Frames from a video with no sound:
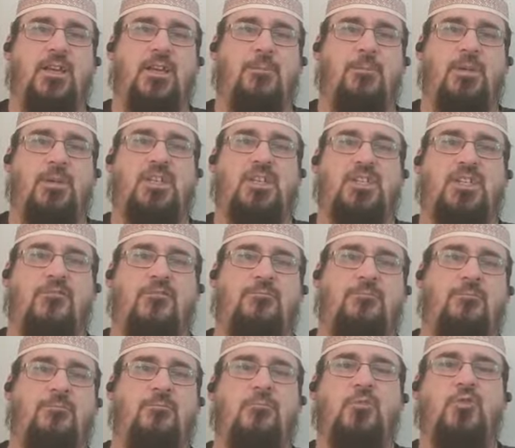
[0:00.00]
because I've
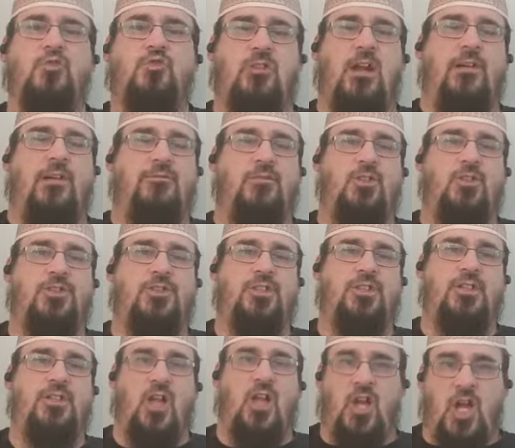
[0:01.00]
traveled
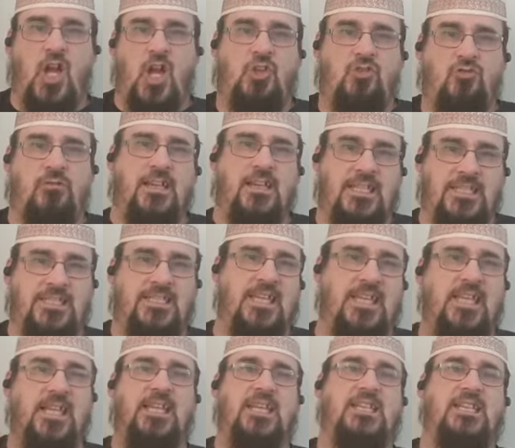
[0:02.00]
a great
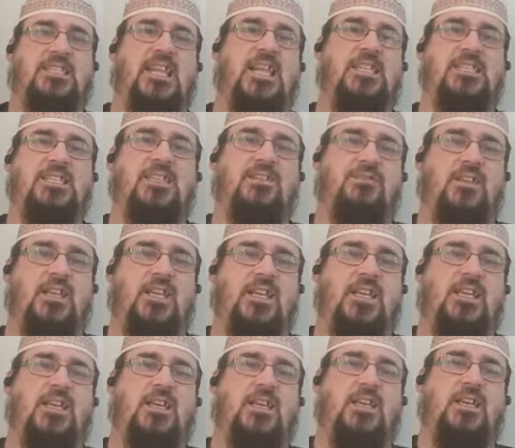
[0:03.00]
deal
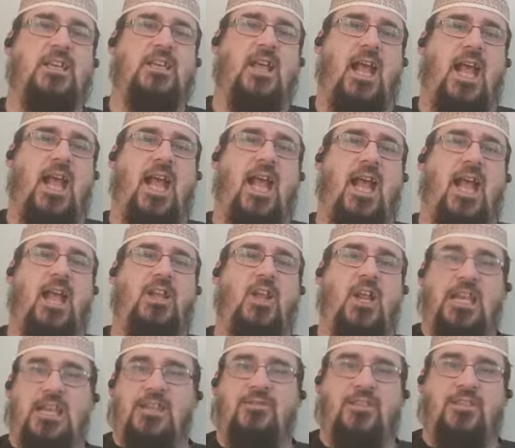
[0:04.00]
extensively and I
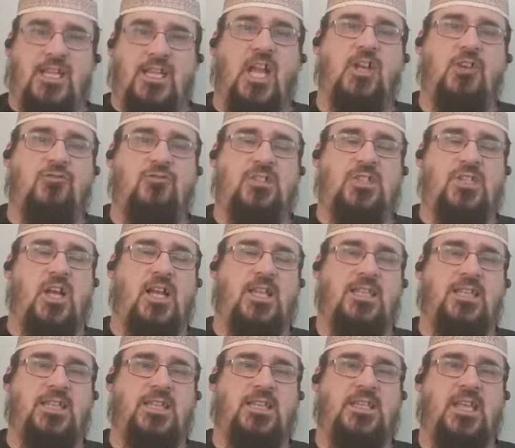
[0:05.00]
live in the
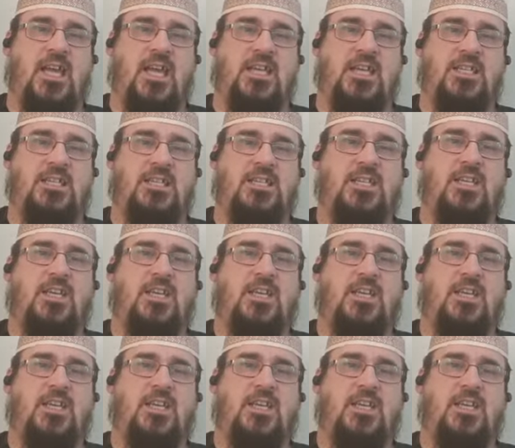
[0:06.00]
countryside these days.